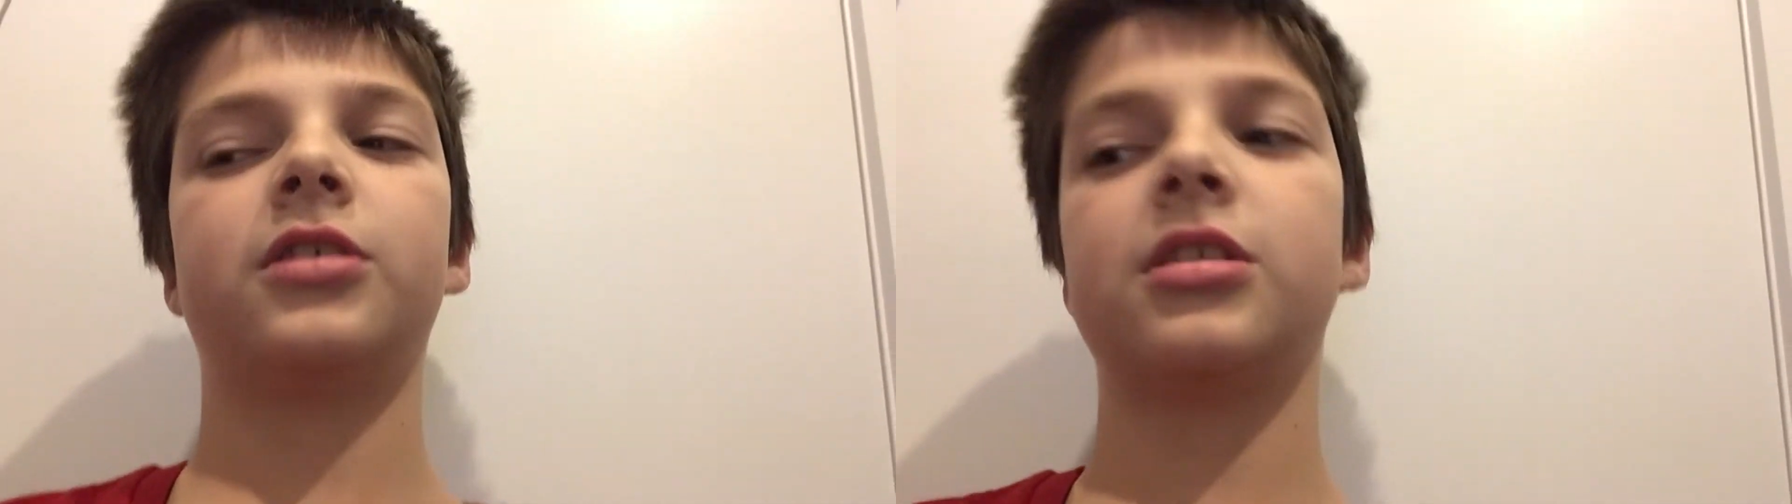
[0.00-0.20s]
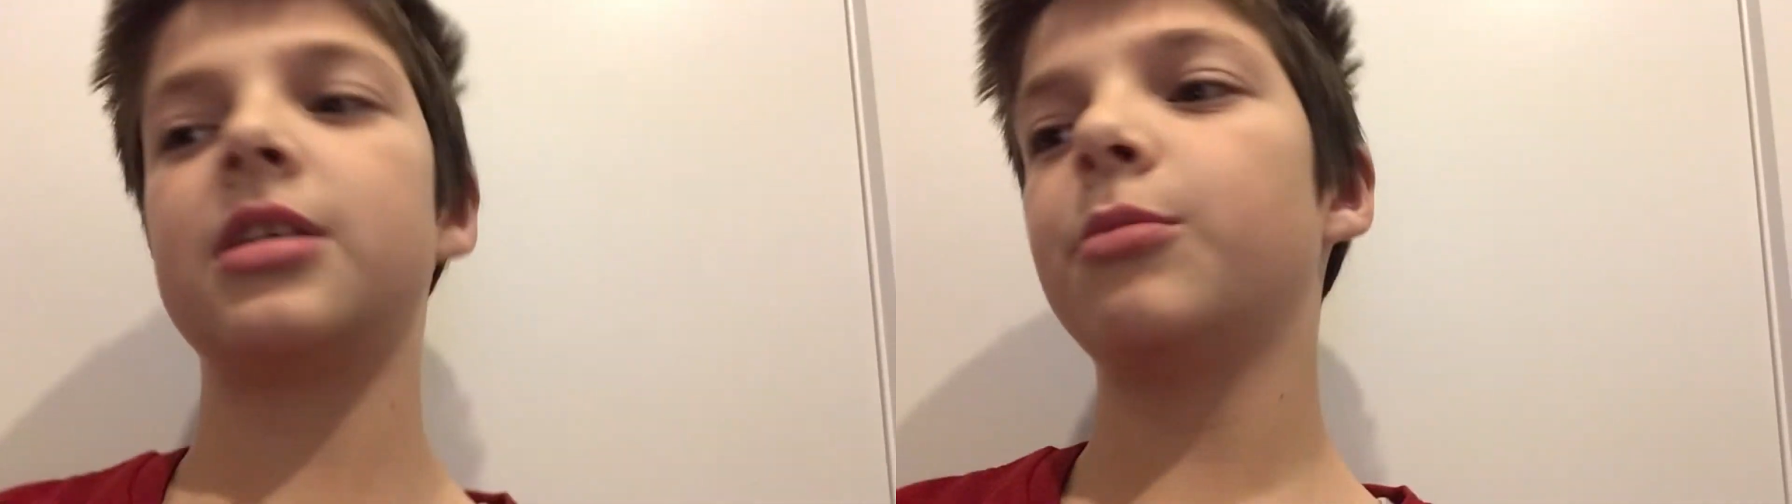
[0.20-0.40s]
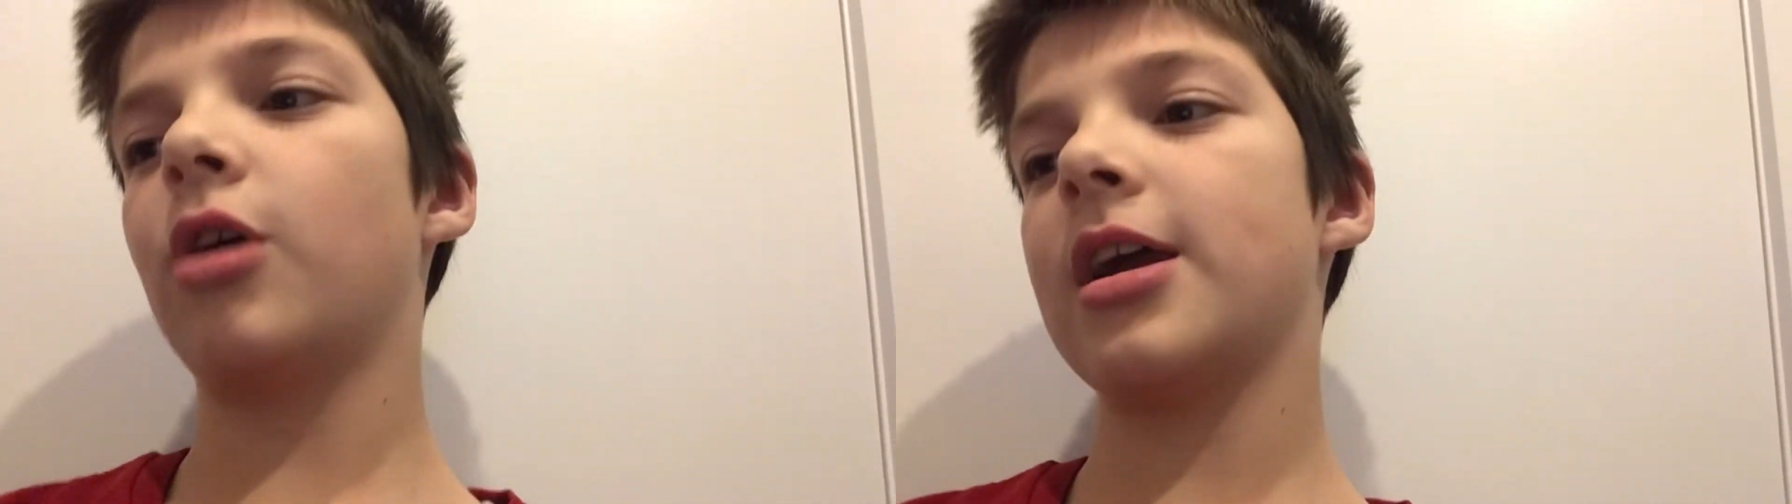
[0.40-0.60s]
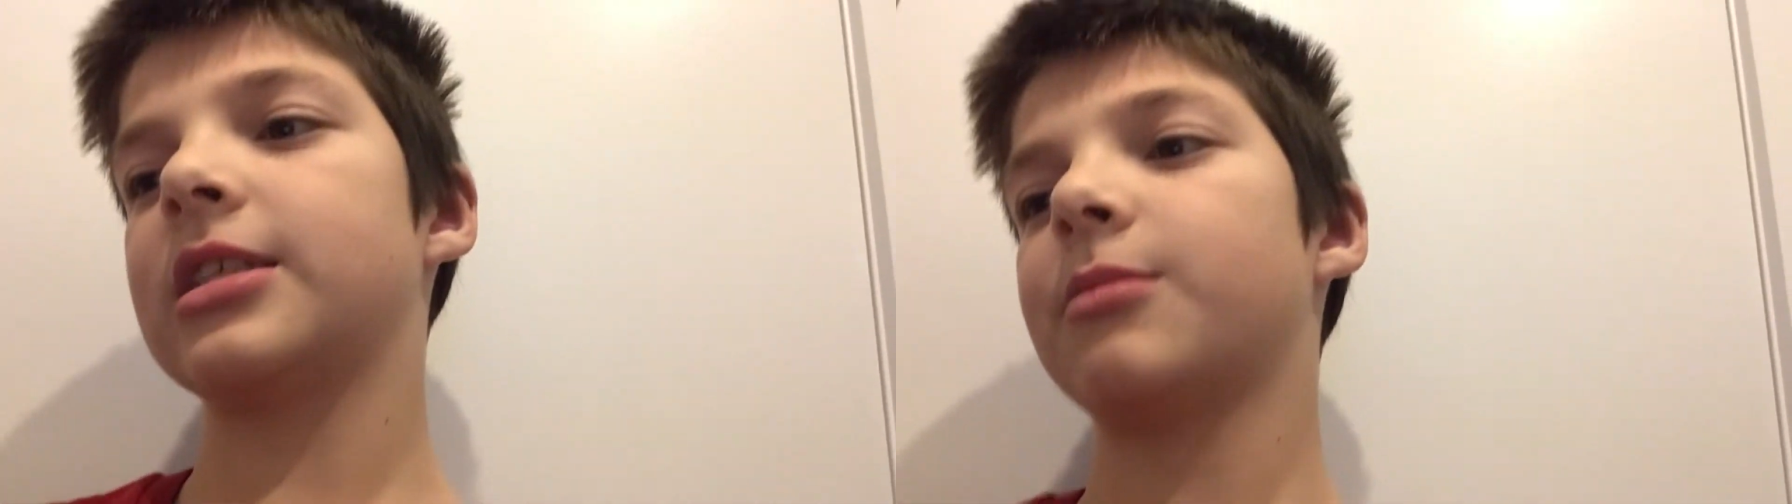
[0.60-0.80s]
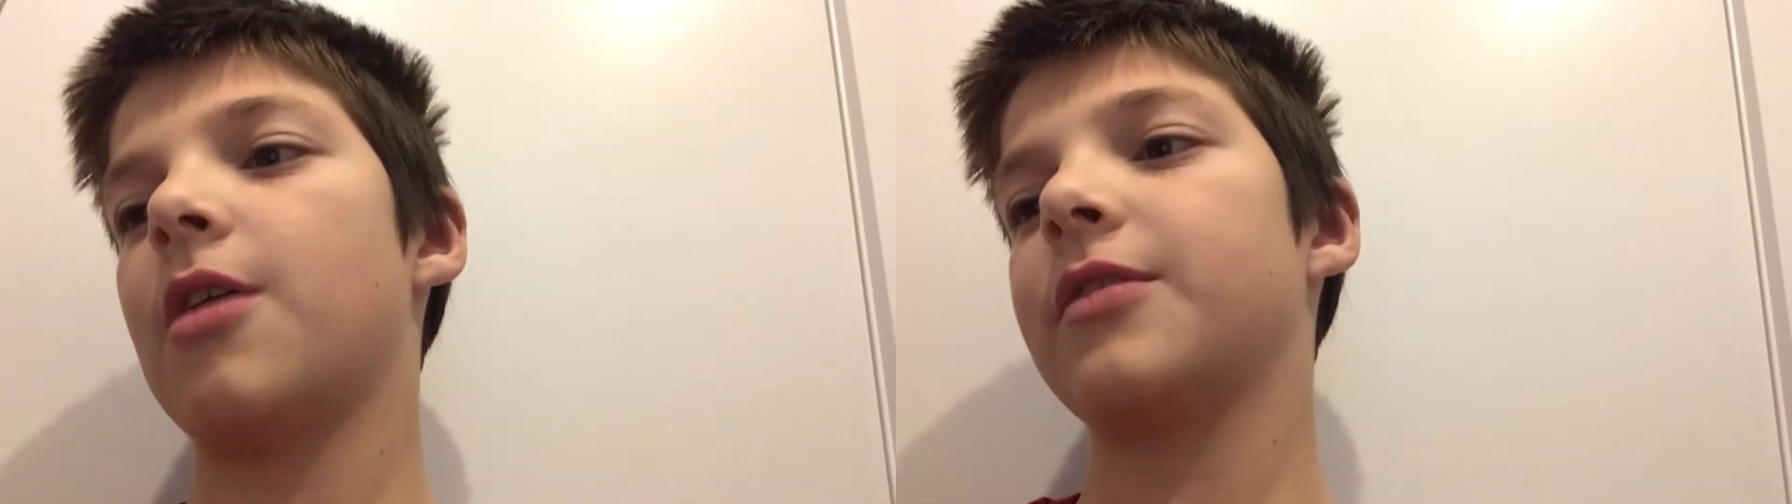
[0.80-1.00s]
to see more
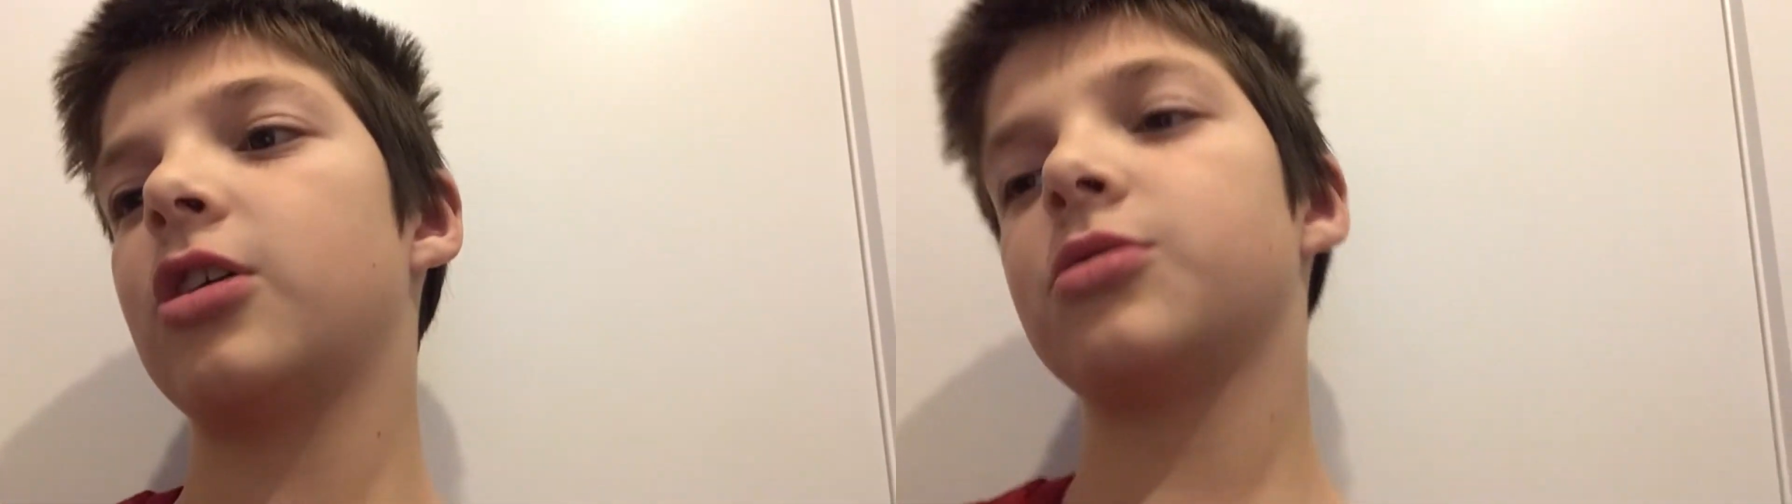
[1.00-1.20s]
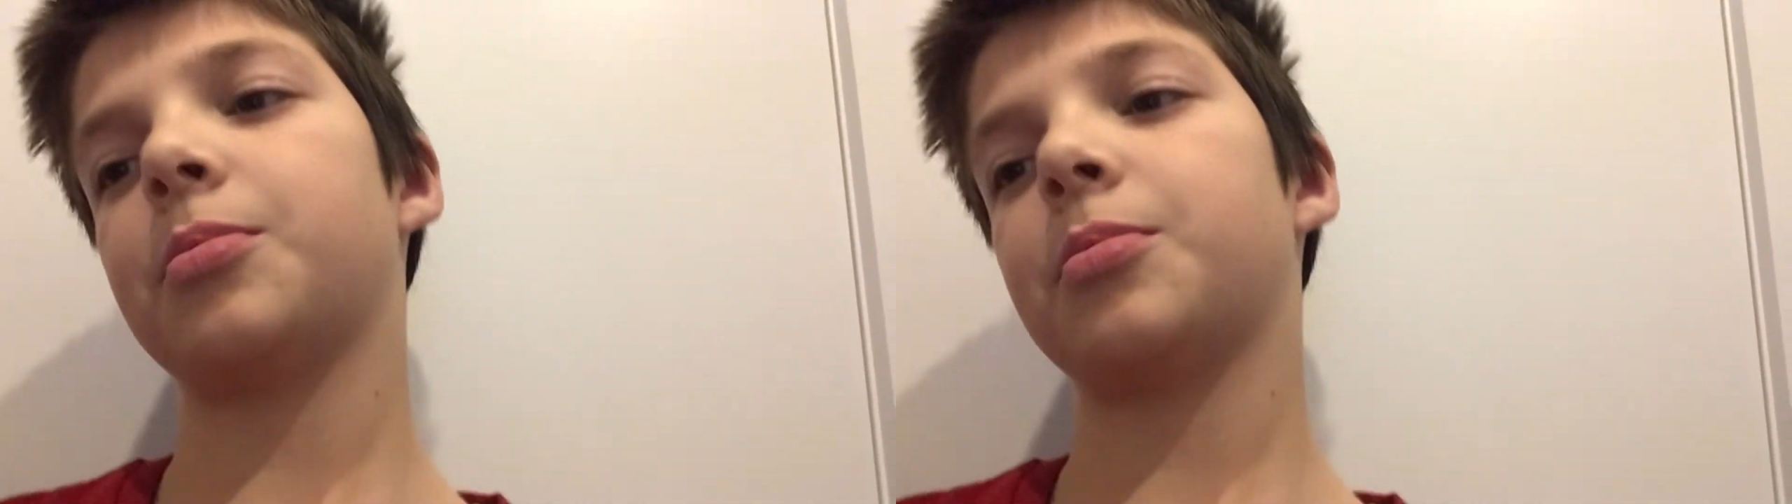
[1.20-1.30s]
ASMR videos,